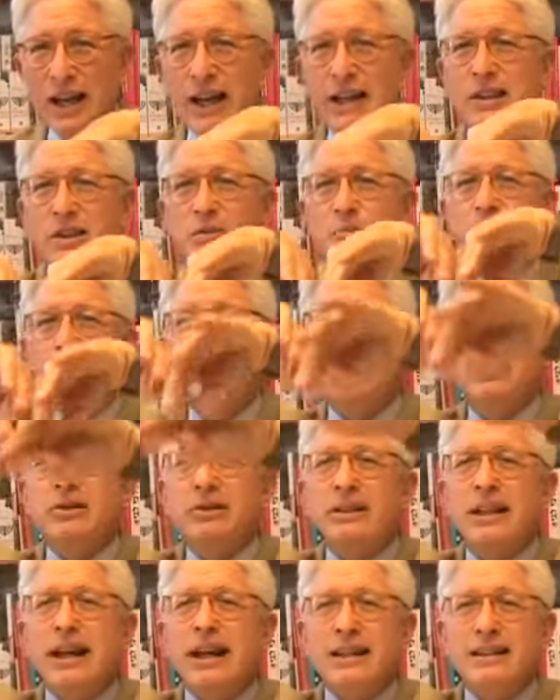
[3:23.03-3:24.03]
and the
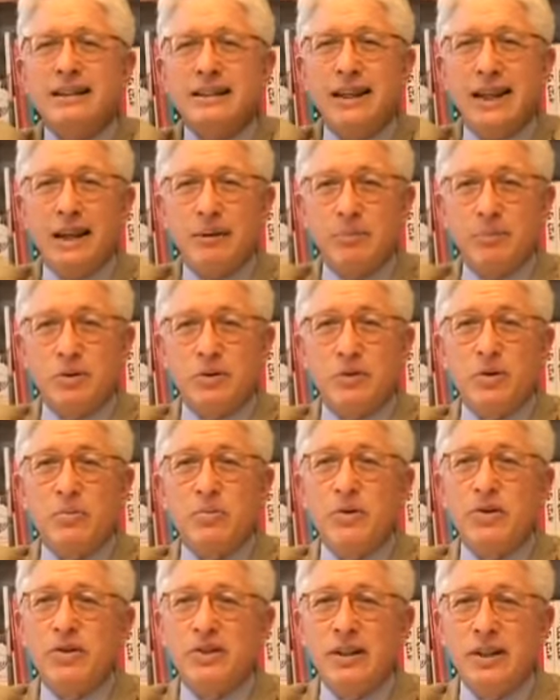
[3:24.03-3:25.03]
built landscape of the
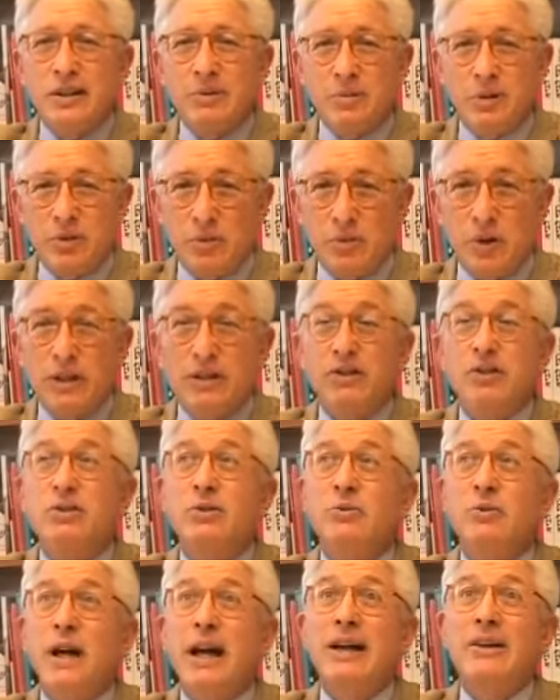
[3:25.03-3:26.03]
museum and what
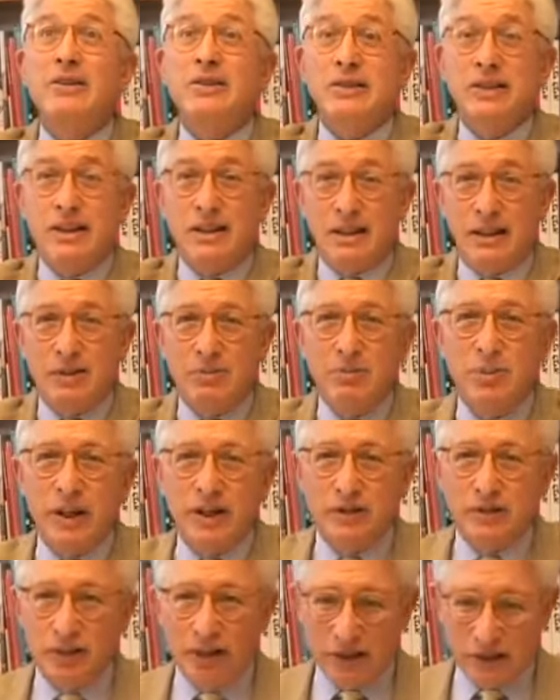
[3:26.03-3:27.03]
surrounds it
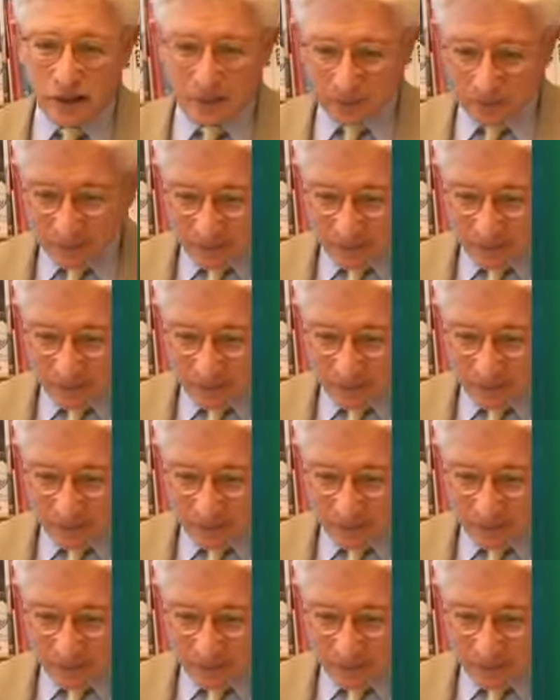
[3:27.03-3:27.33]
above you.